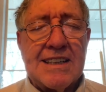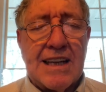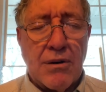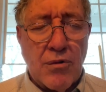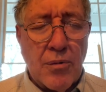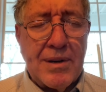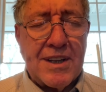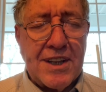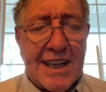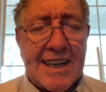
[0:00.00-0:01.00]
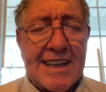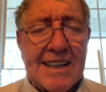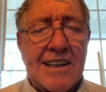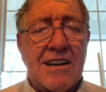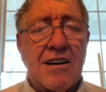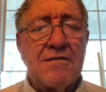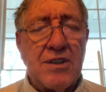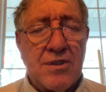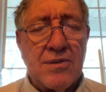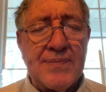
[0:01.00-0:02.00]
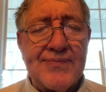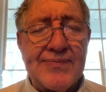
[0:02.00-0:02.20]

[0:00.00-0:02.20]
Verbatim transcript: that we'll be thinking of you,